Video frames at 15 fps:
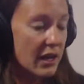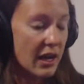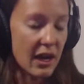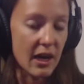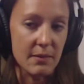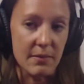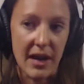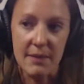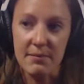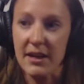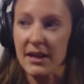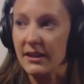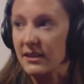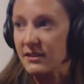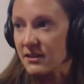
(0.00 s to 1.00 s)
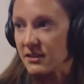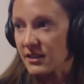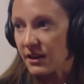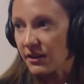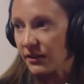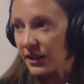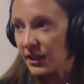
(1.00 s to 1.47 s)
Um, I'm not
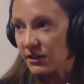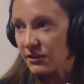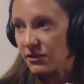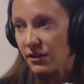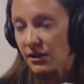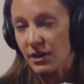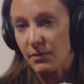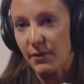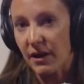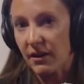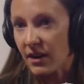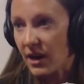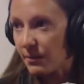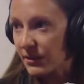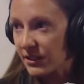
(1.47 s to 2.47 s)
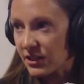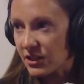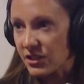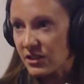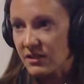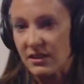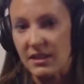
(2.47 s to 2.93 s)
necessarily concerned about
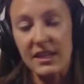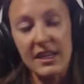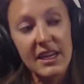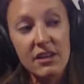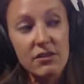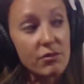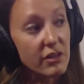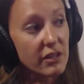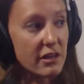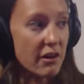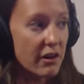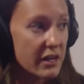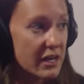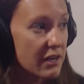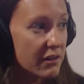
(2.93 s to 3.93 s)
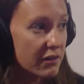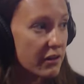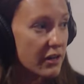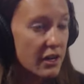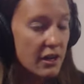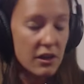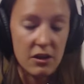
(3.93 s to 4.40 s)
competitions, and the kids really aren't either.